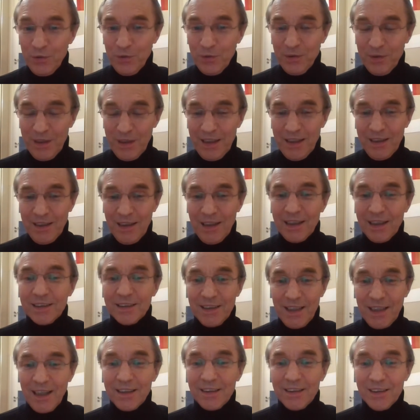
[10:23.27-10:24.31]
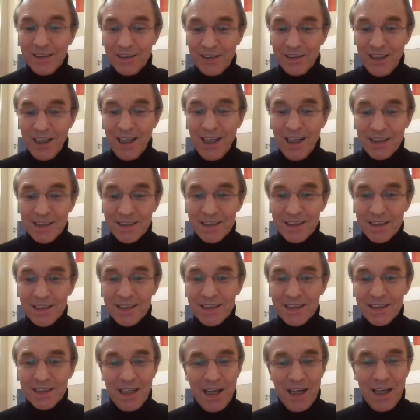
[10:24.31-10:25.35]
If you attended classes,
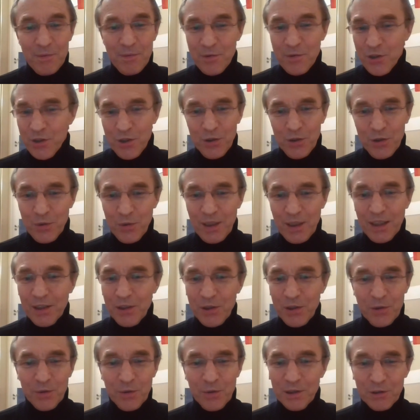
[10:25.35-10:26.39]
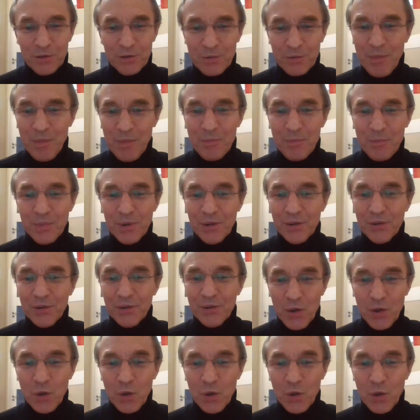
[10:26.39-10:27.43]
I'm sure you know
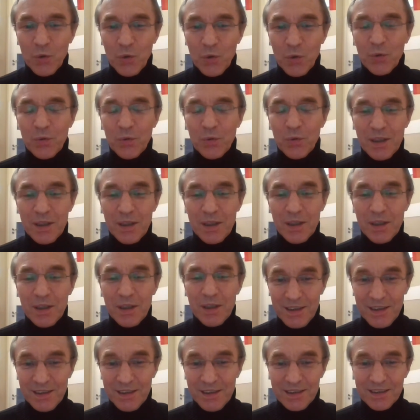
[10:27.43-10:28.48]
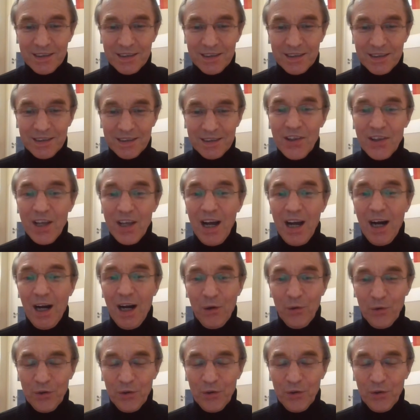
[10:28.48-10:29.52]
who is the
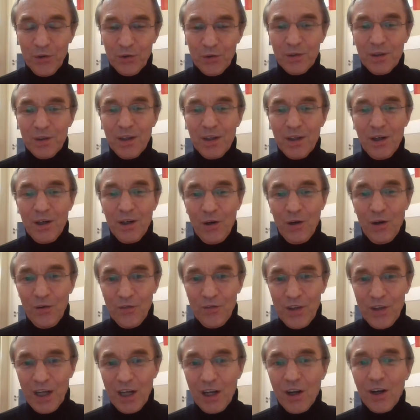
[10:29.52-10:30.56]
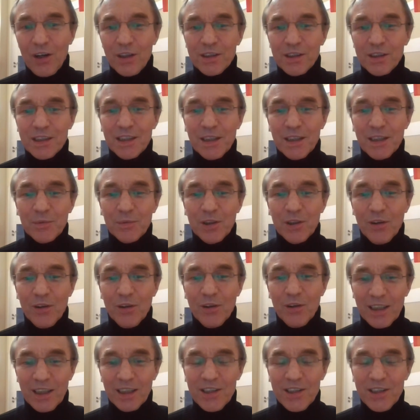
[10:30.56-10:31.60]
author of the concept of
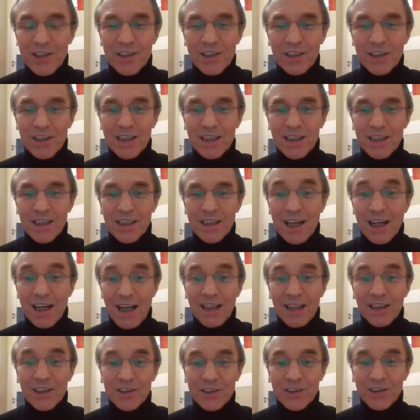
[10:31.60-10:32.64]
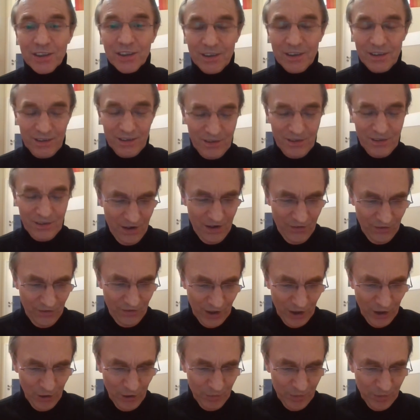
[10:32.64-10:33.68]
religion as a cultural
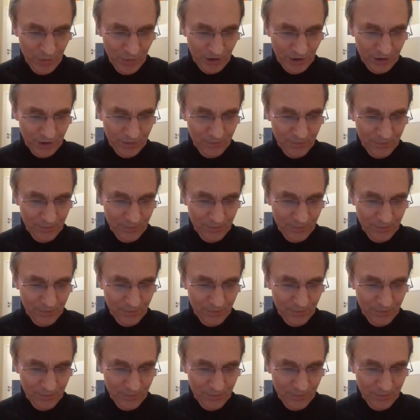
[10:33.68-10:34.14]
phenomenon.